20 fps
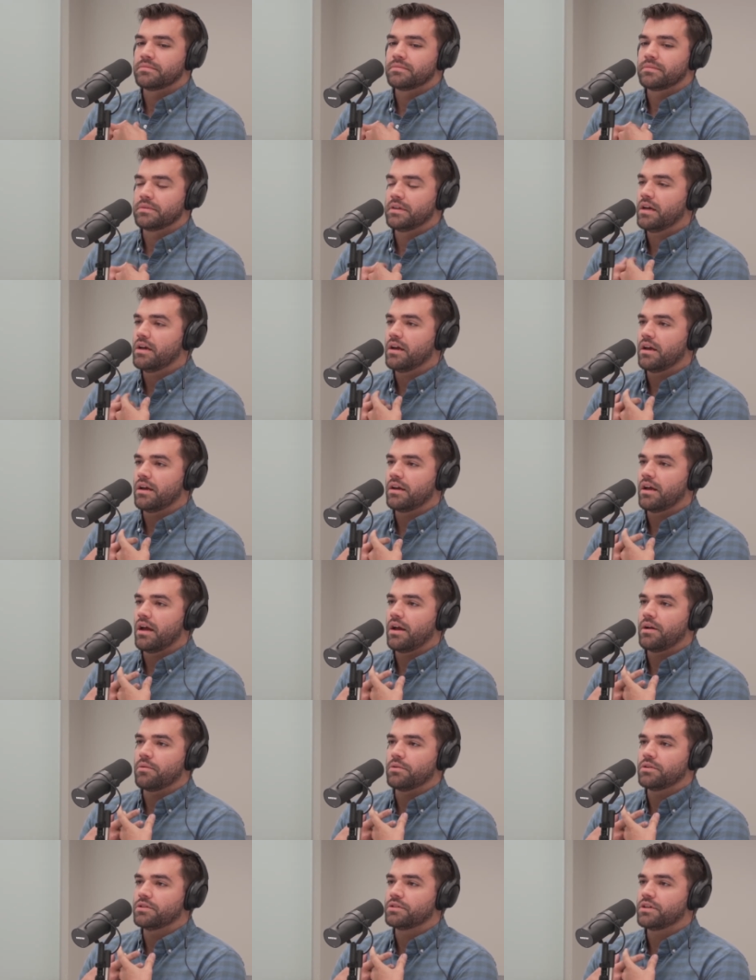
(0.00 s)
yeah, I
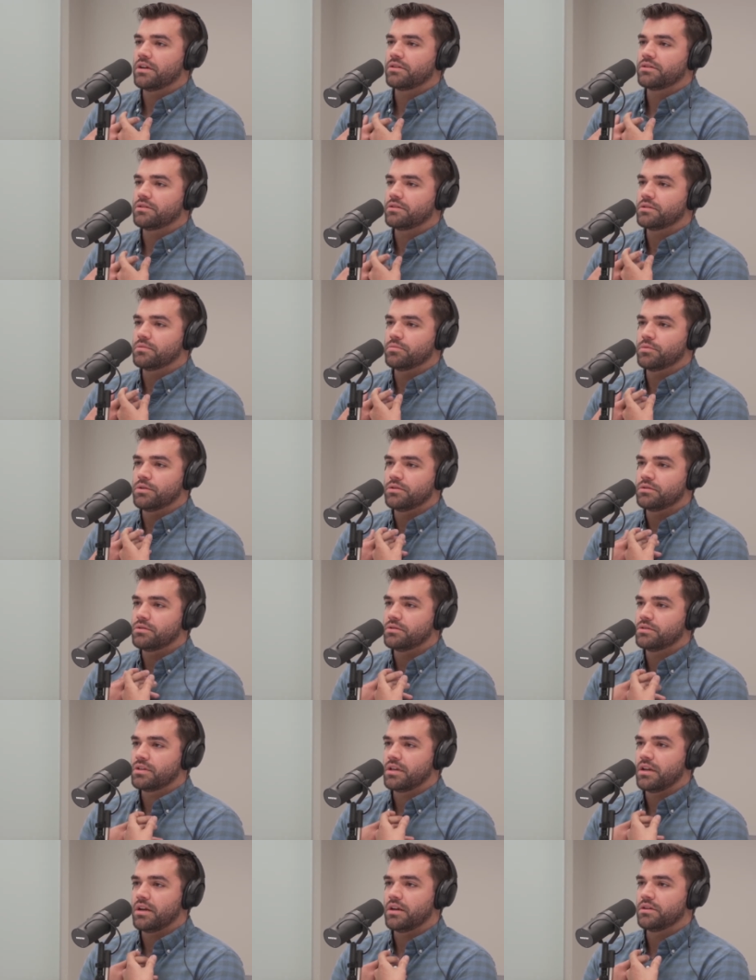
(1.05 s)
reached out to some
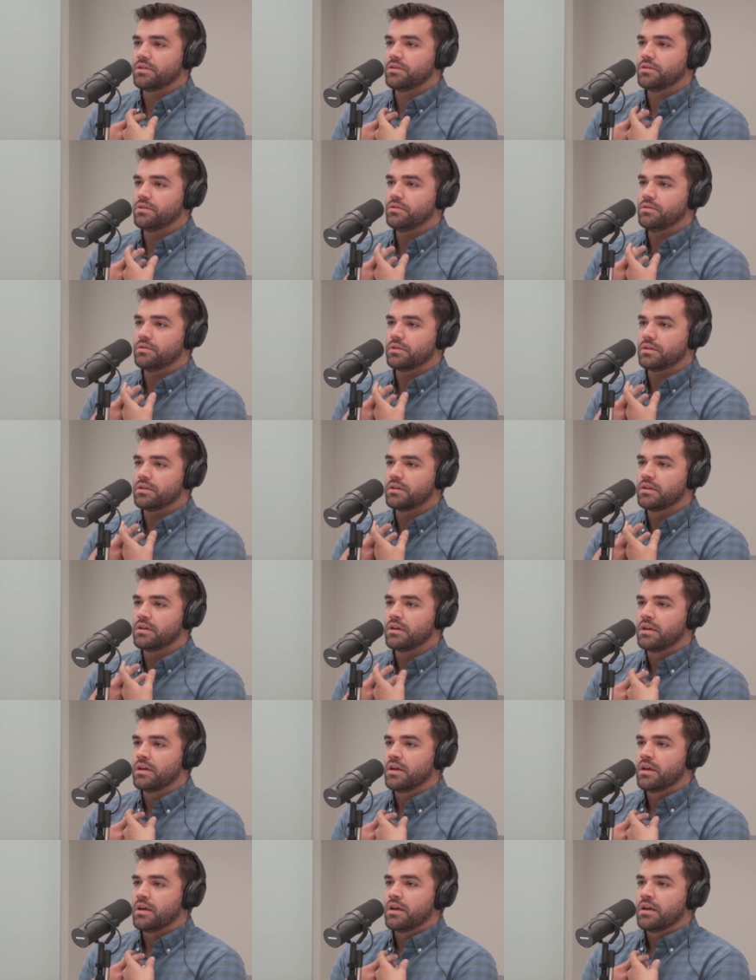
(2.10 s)
realtors that I knew and
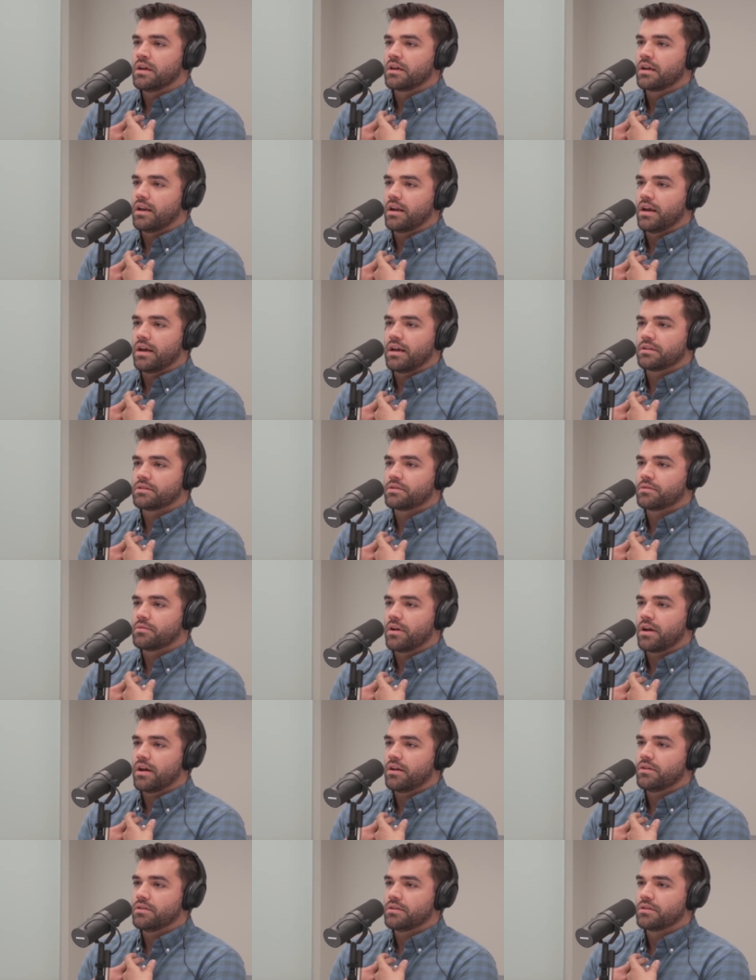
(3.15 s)
kind of asked
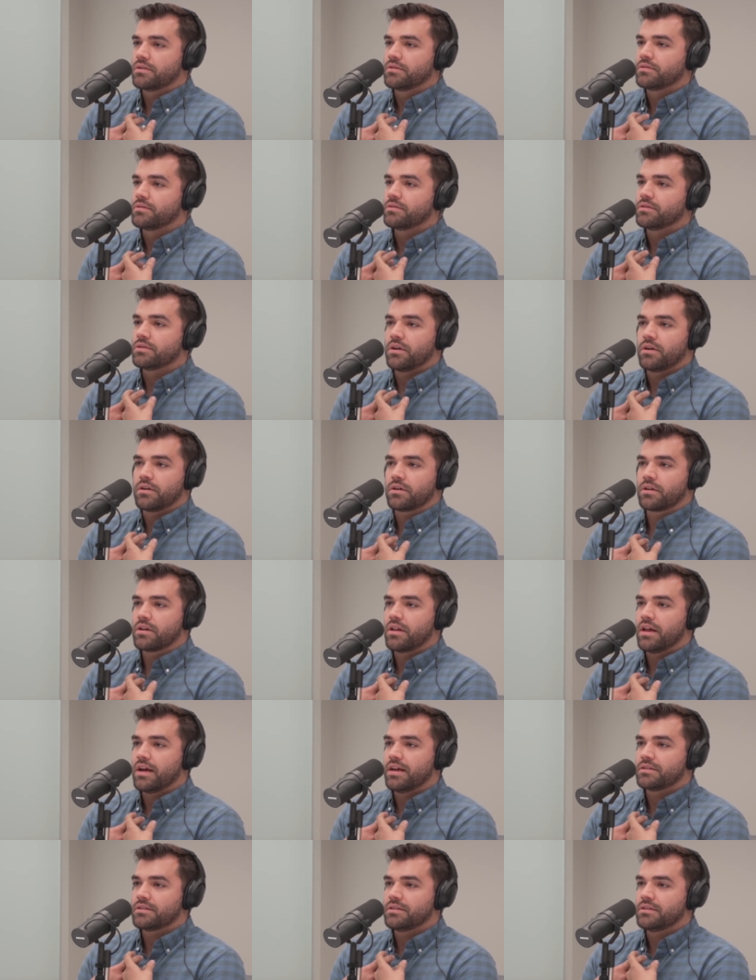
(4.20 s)
around and started
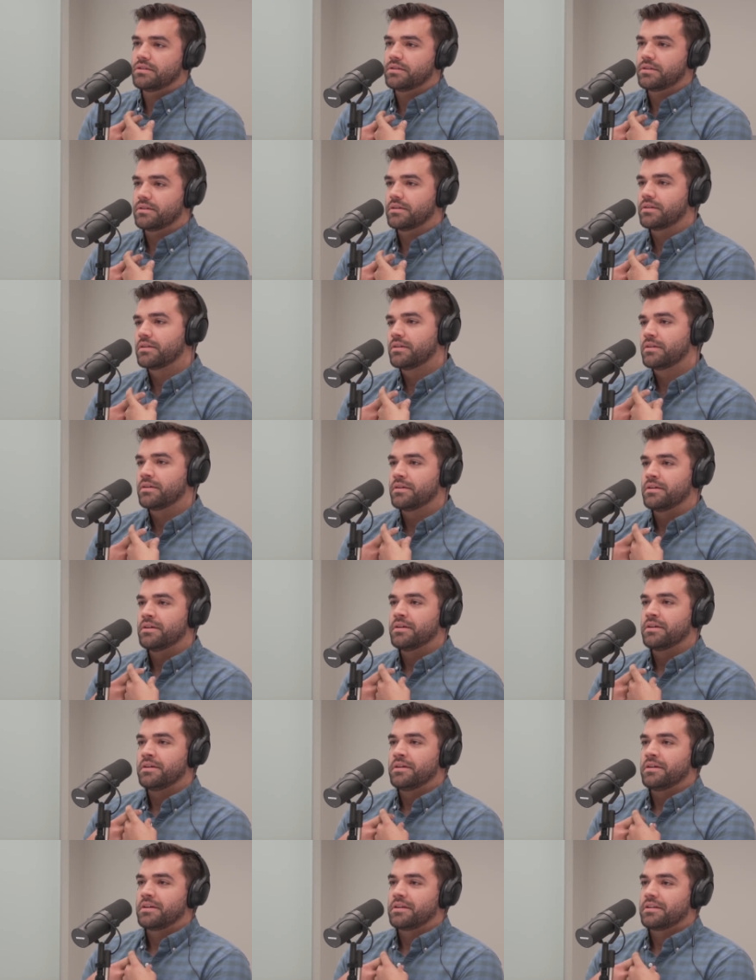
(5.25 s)
classes, and
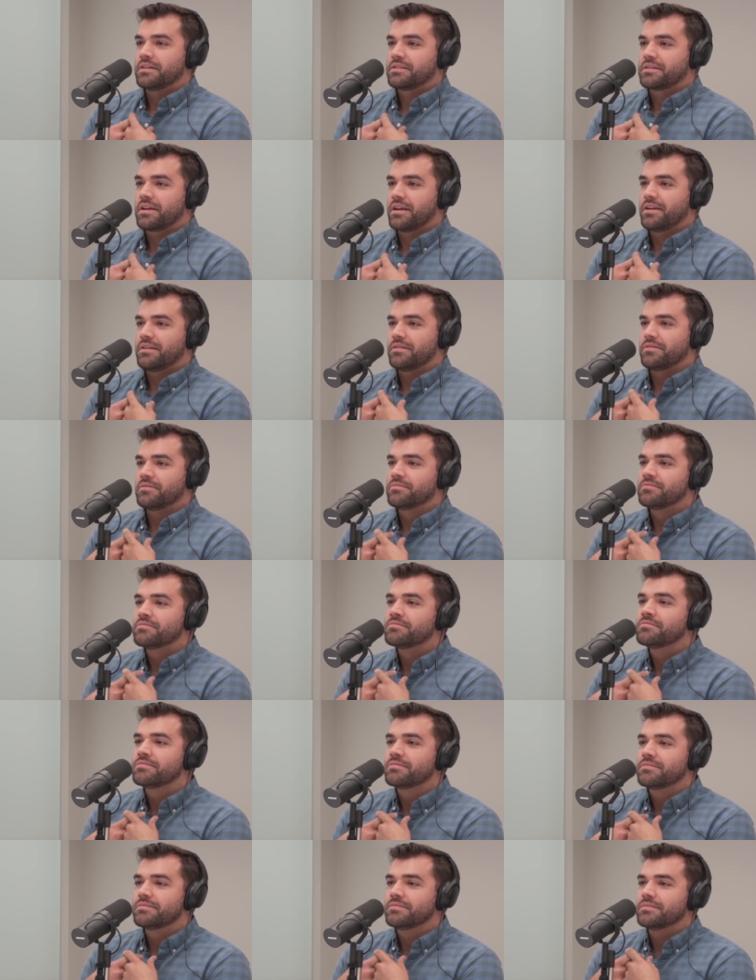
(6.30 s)
it's kind of...
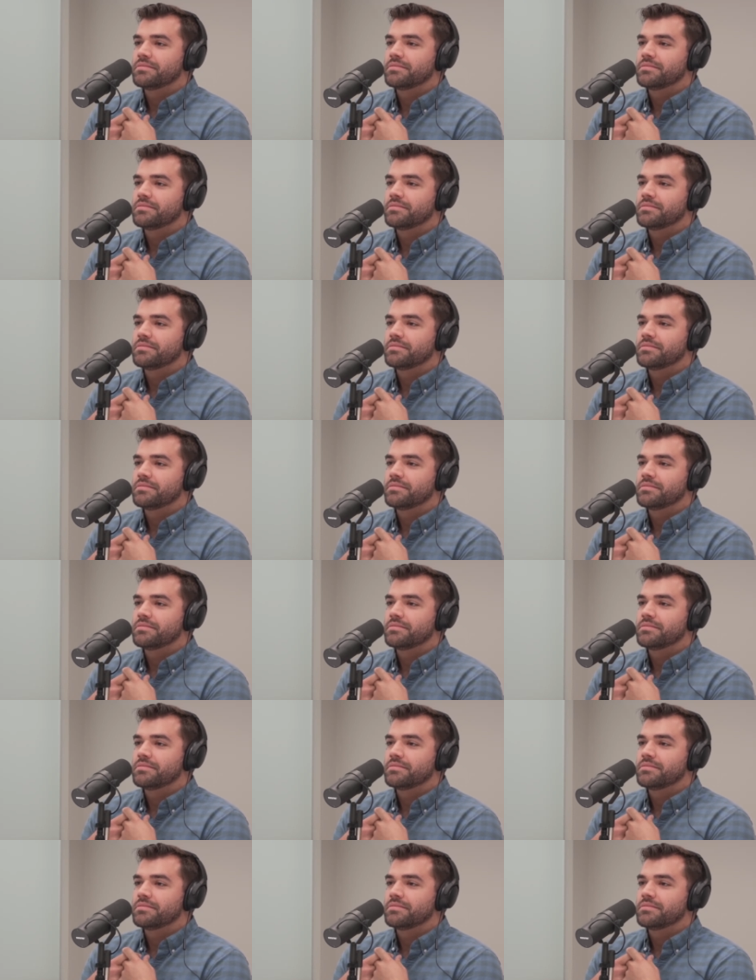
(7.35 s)
You just